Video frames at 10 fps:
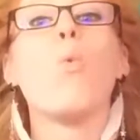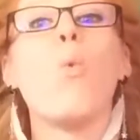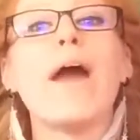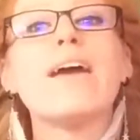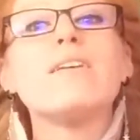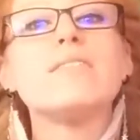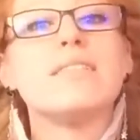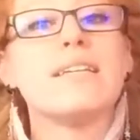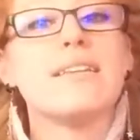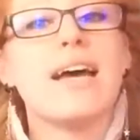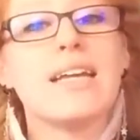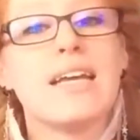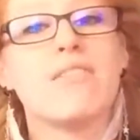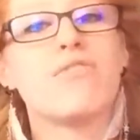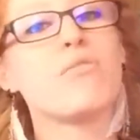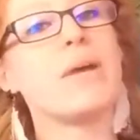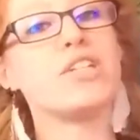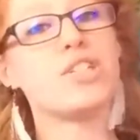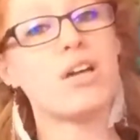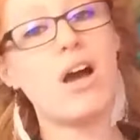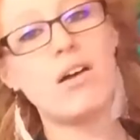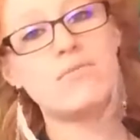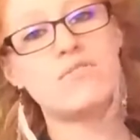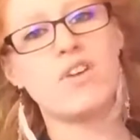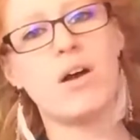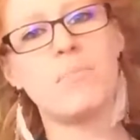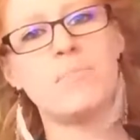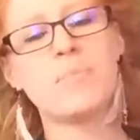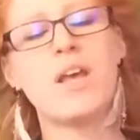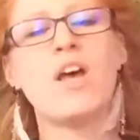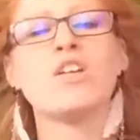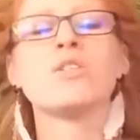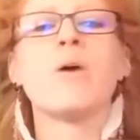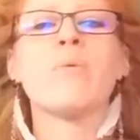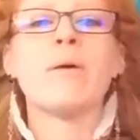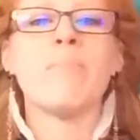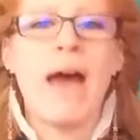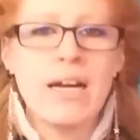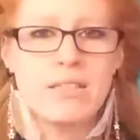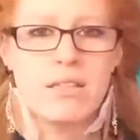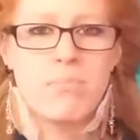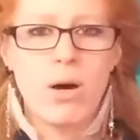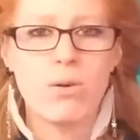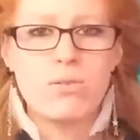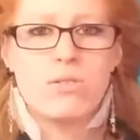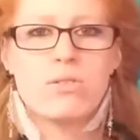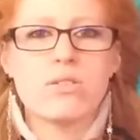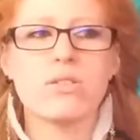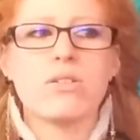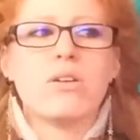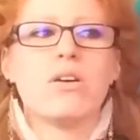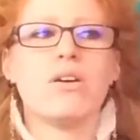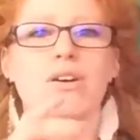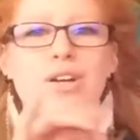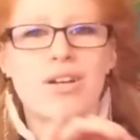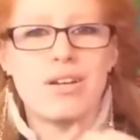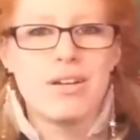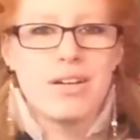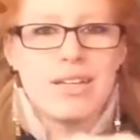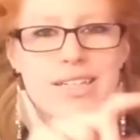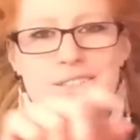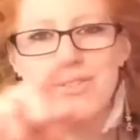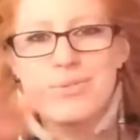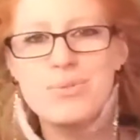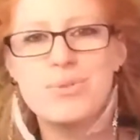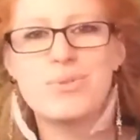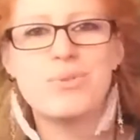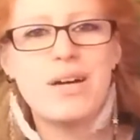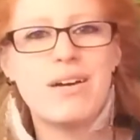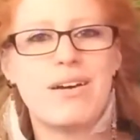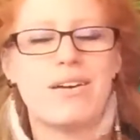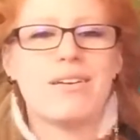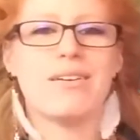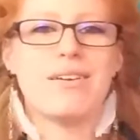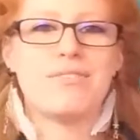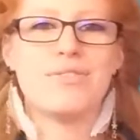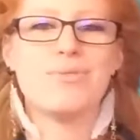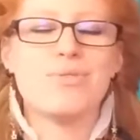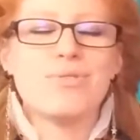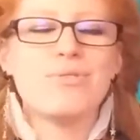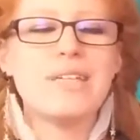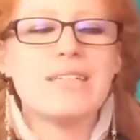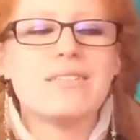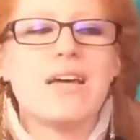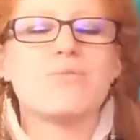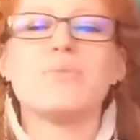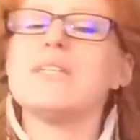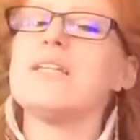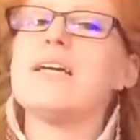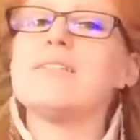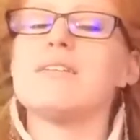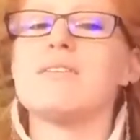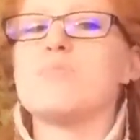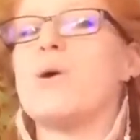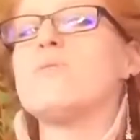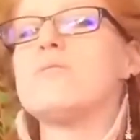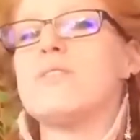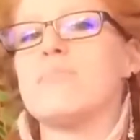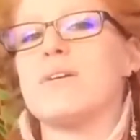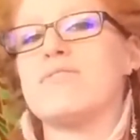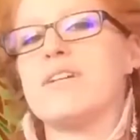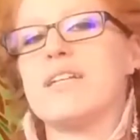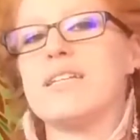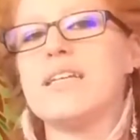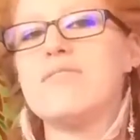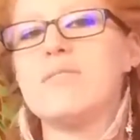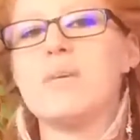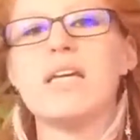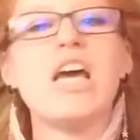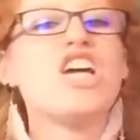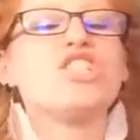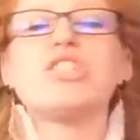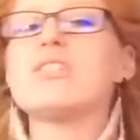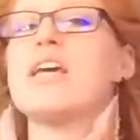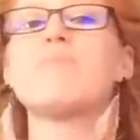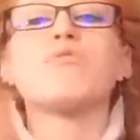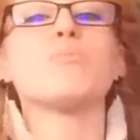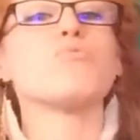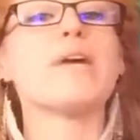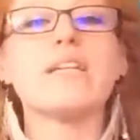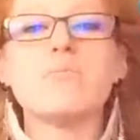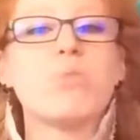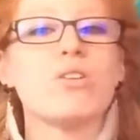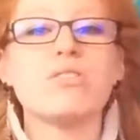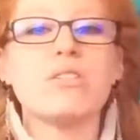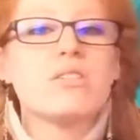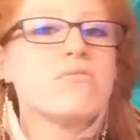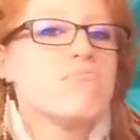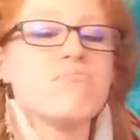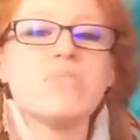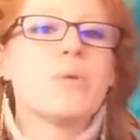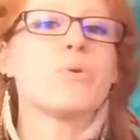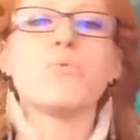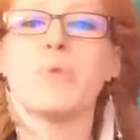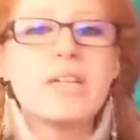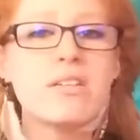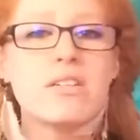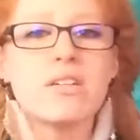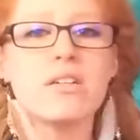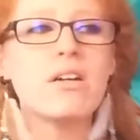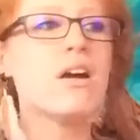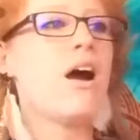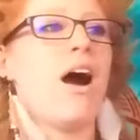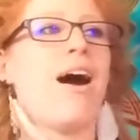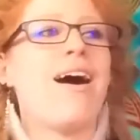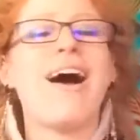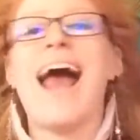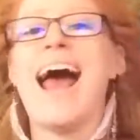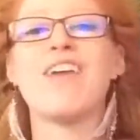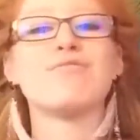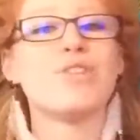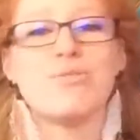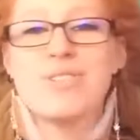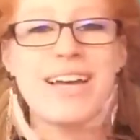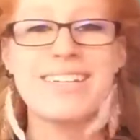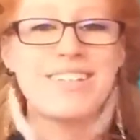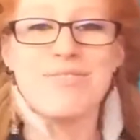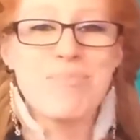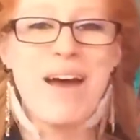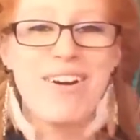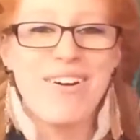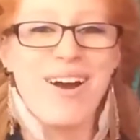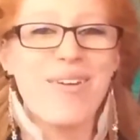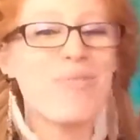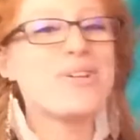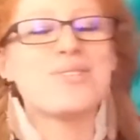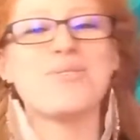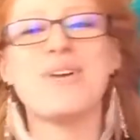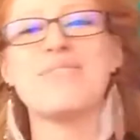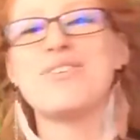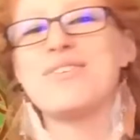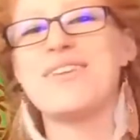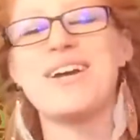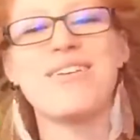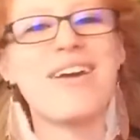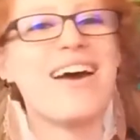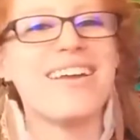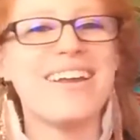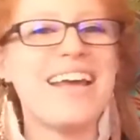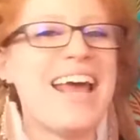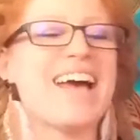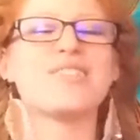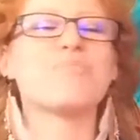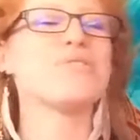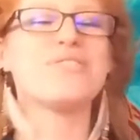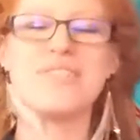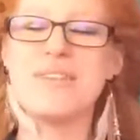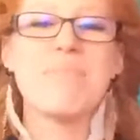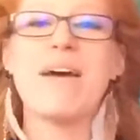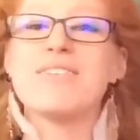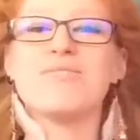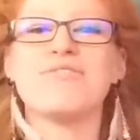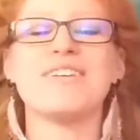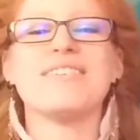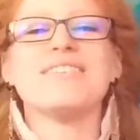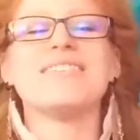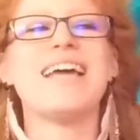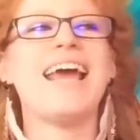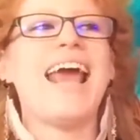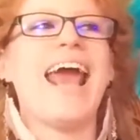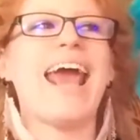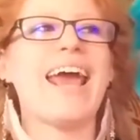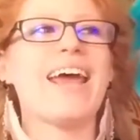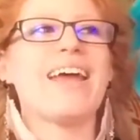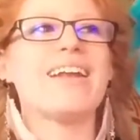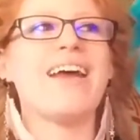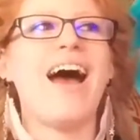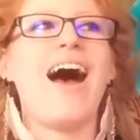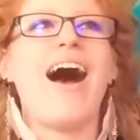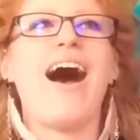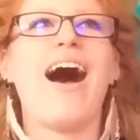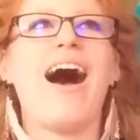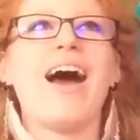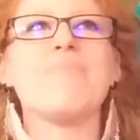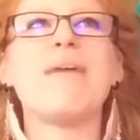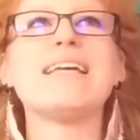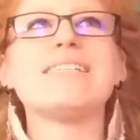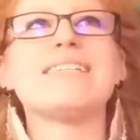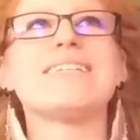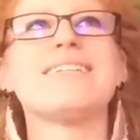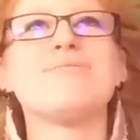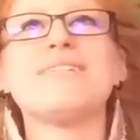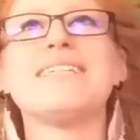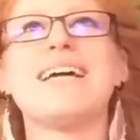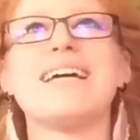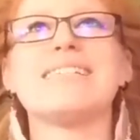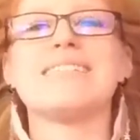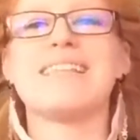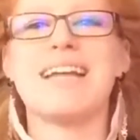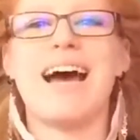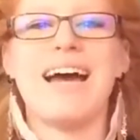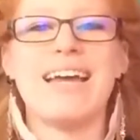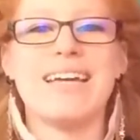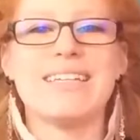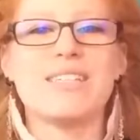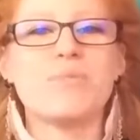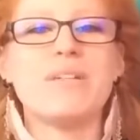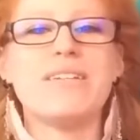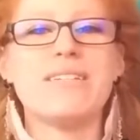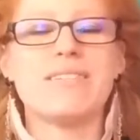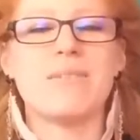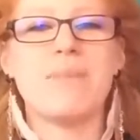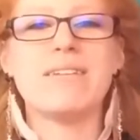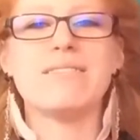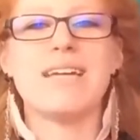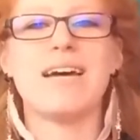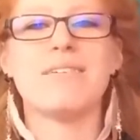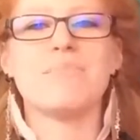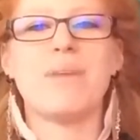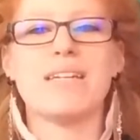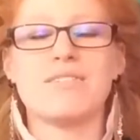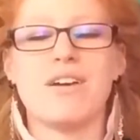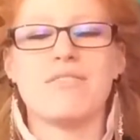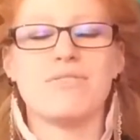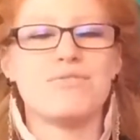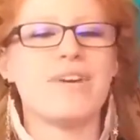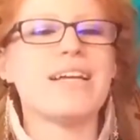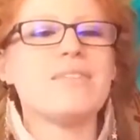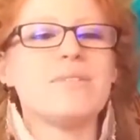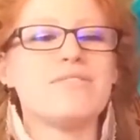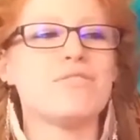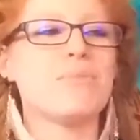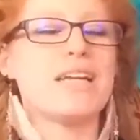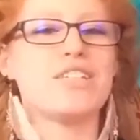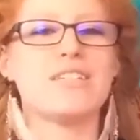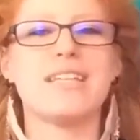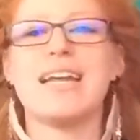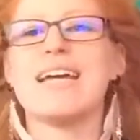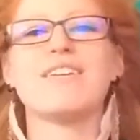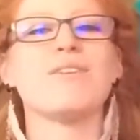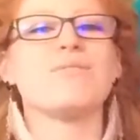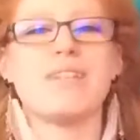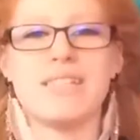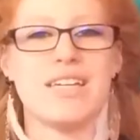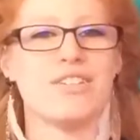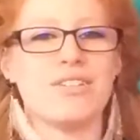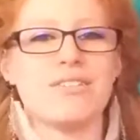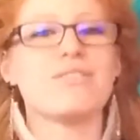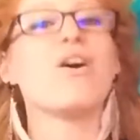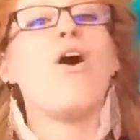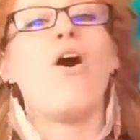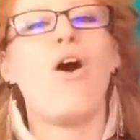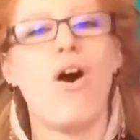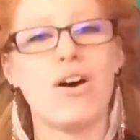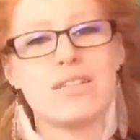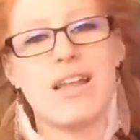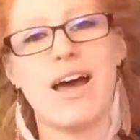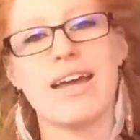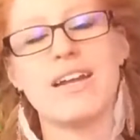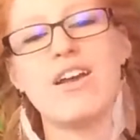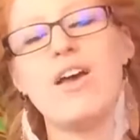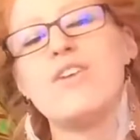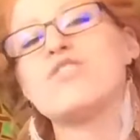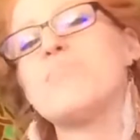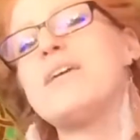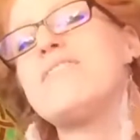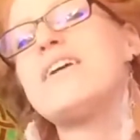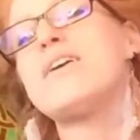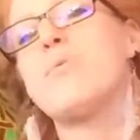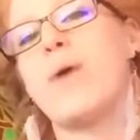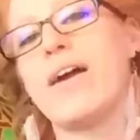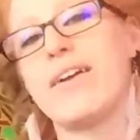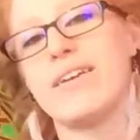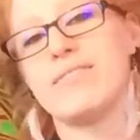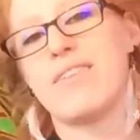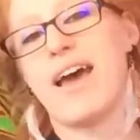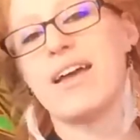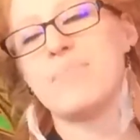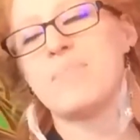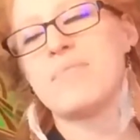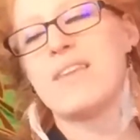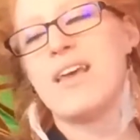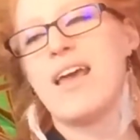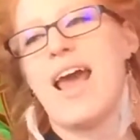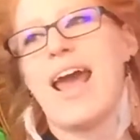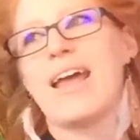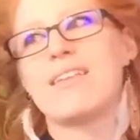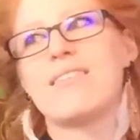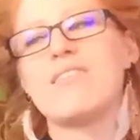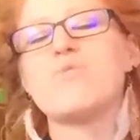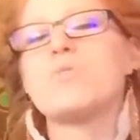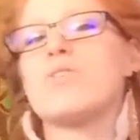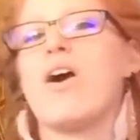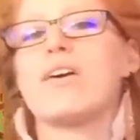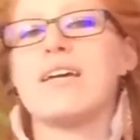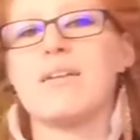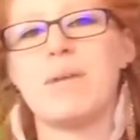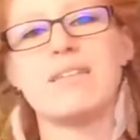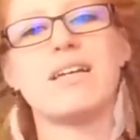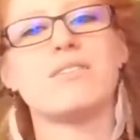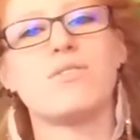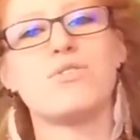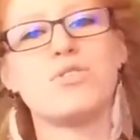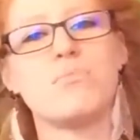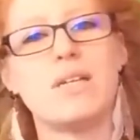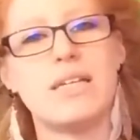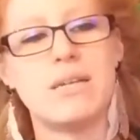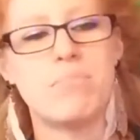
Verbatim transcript: where did that information come from? So I went back to the post, clicked through uh, a few screens and realized that this post that my friend had given me just came from a random person. They were a realtor, uh, have no scientific background whatsoever. They are not experts in the medical field. And I basically realized that I had experienced a meltdown based off of random information that had no citations online. So be very wary of that. And since we're talking about that social media